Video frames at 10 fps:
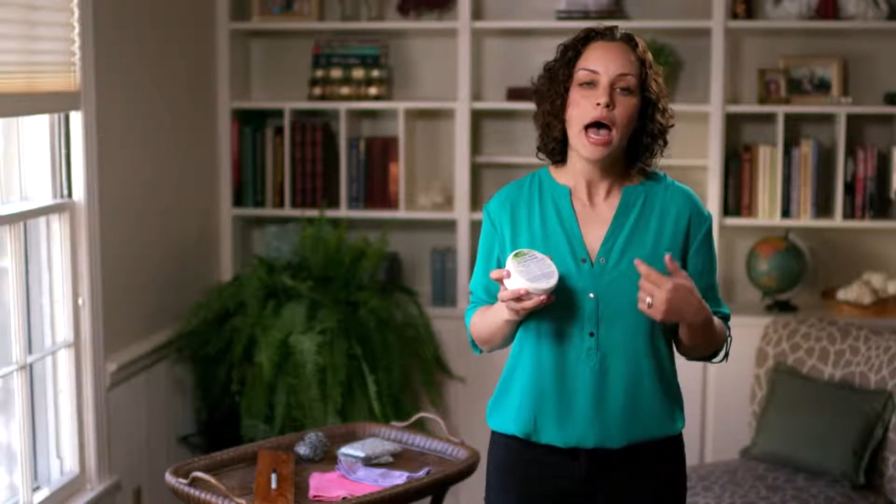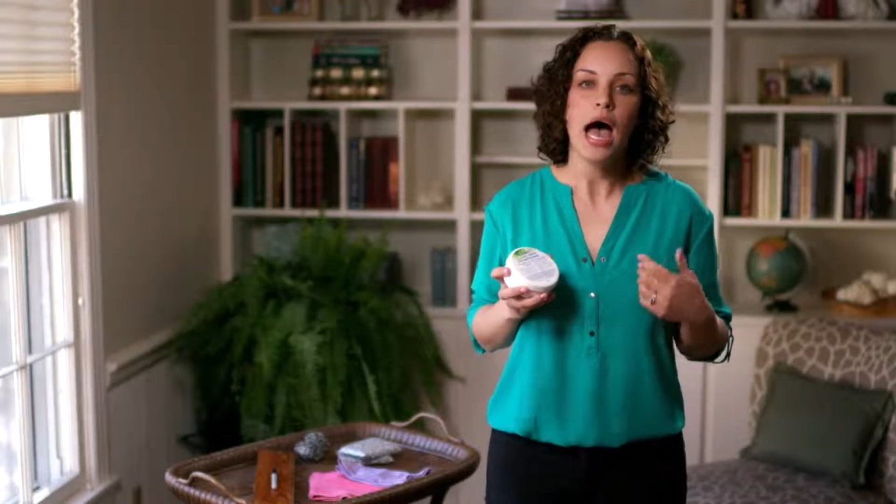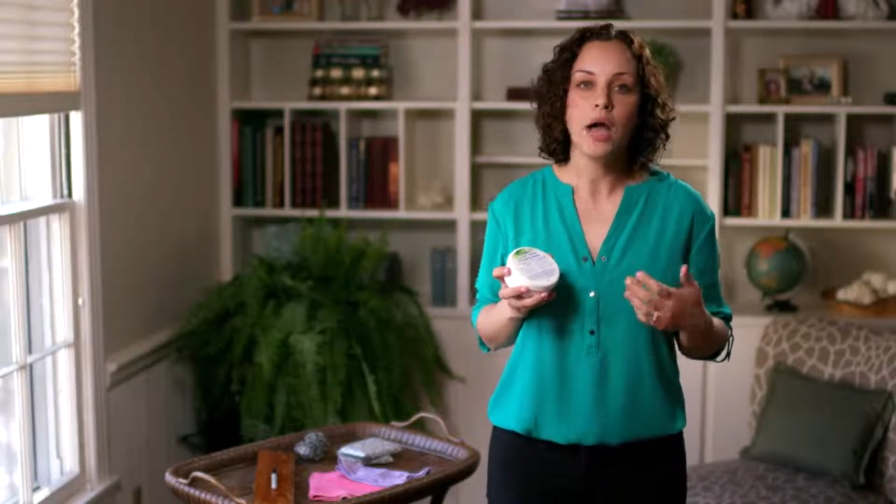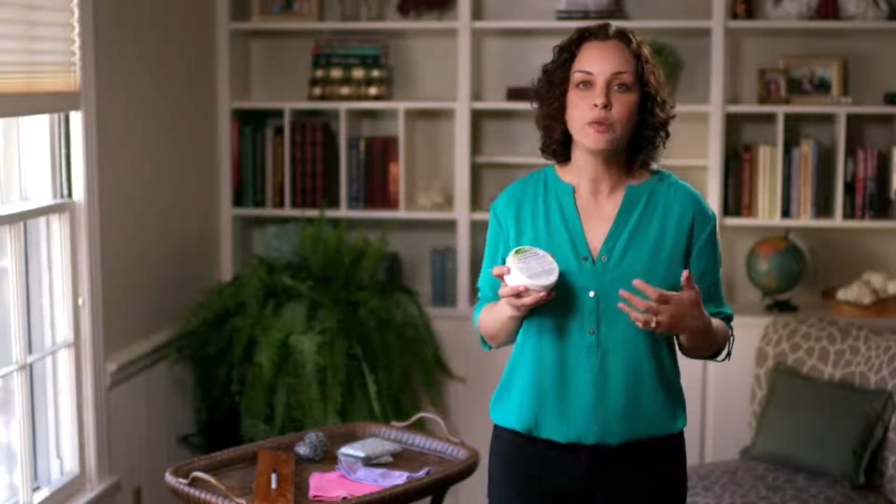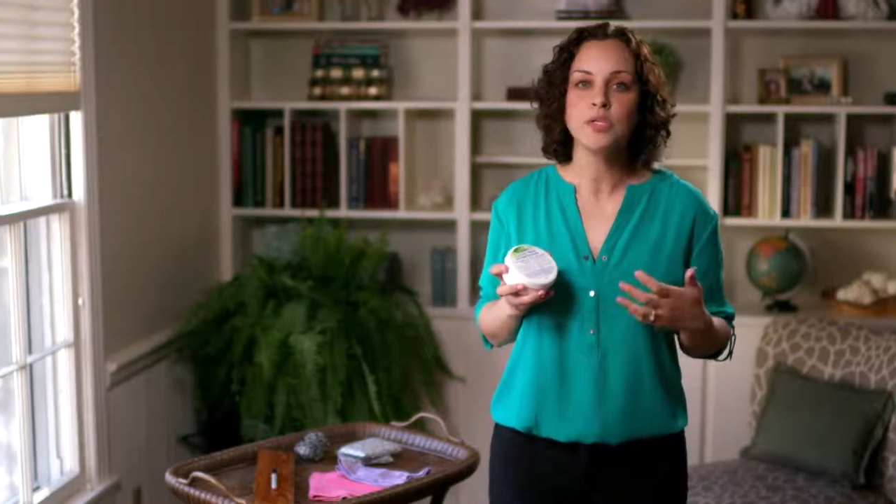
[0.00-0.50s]

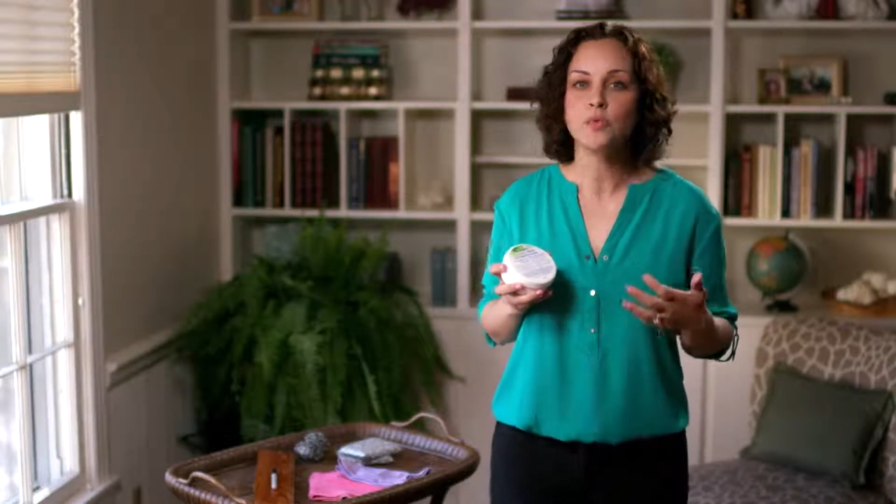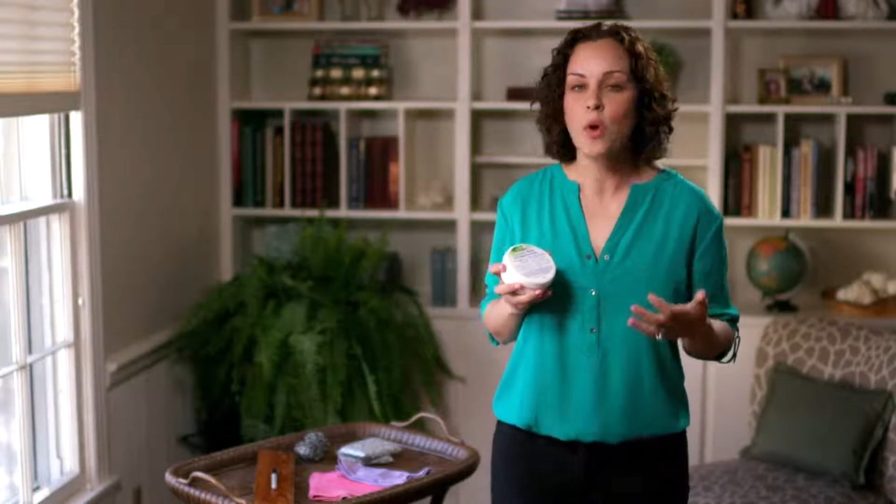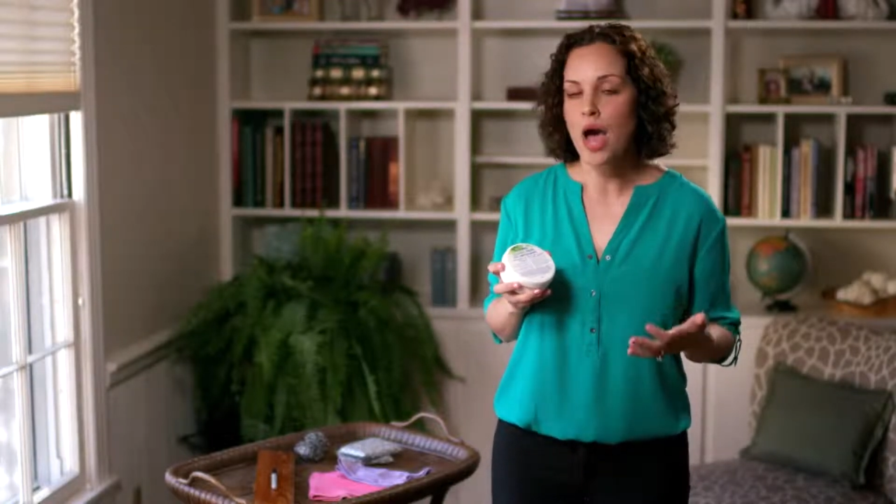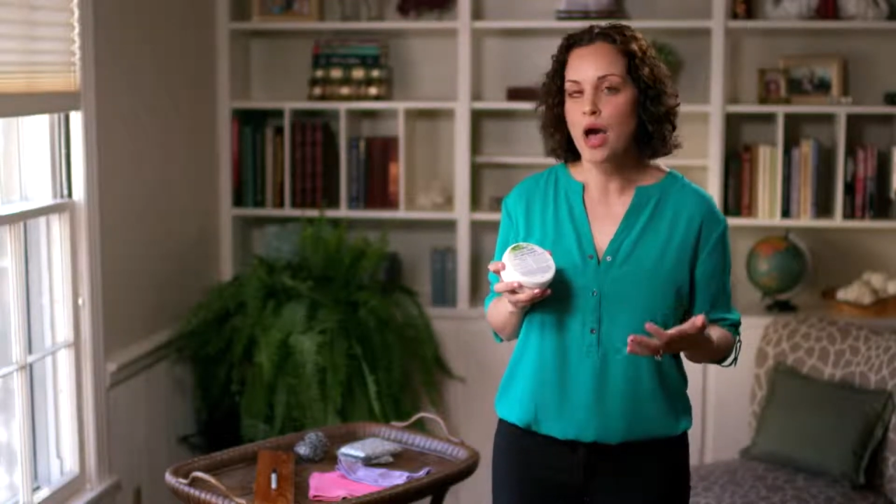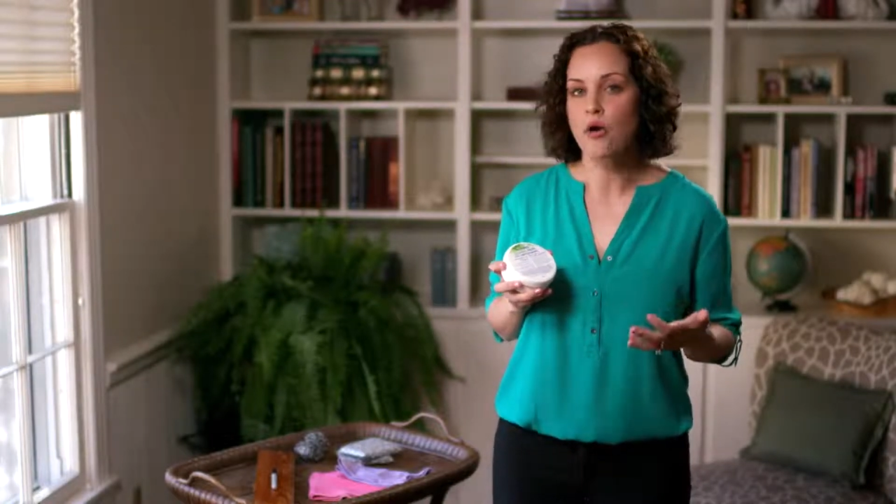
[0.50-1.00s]
I was
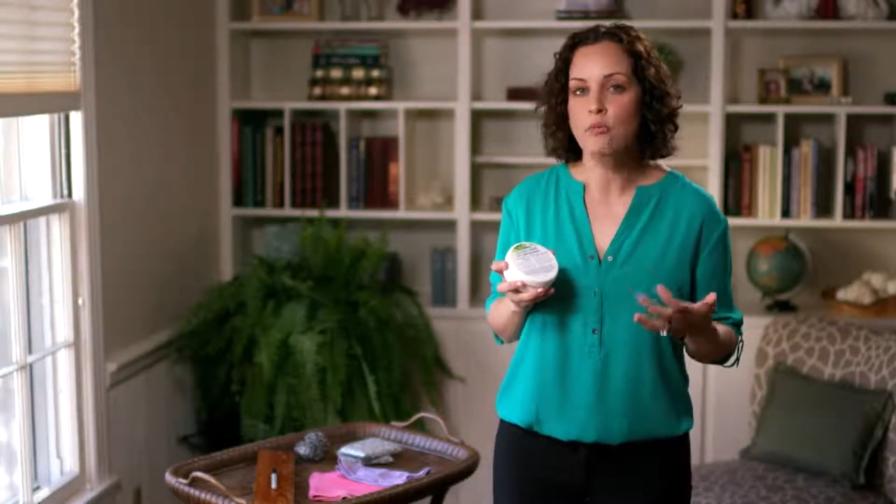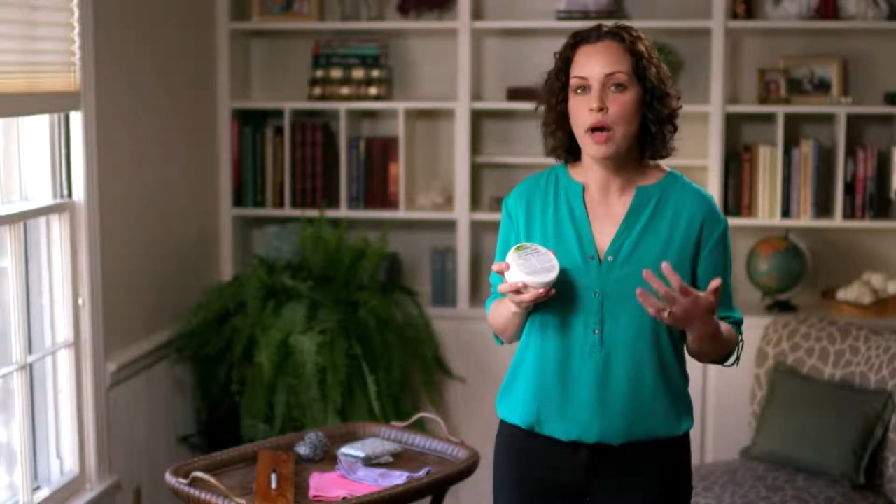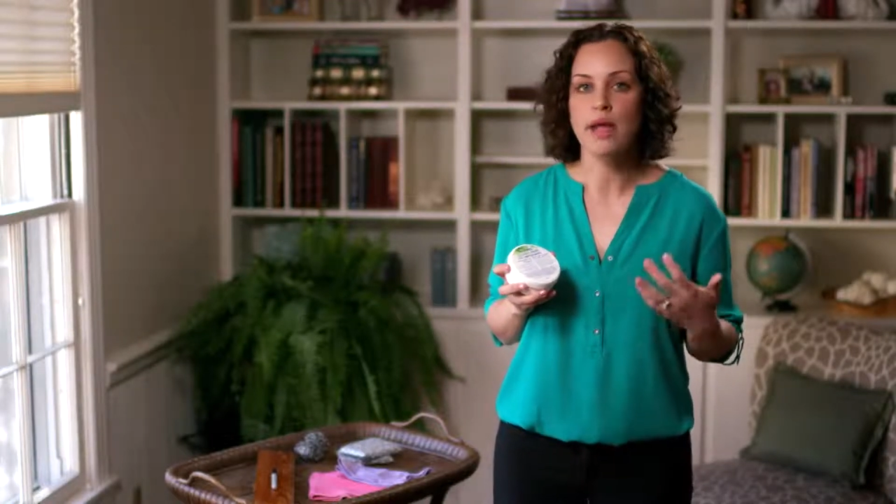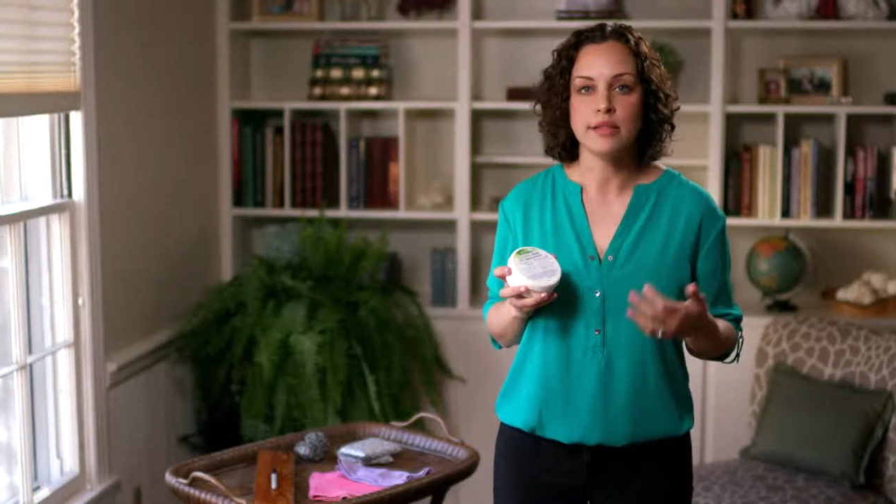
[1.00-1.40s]
wowed by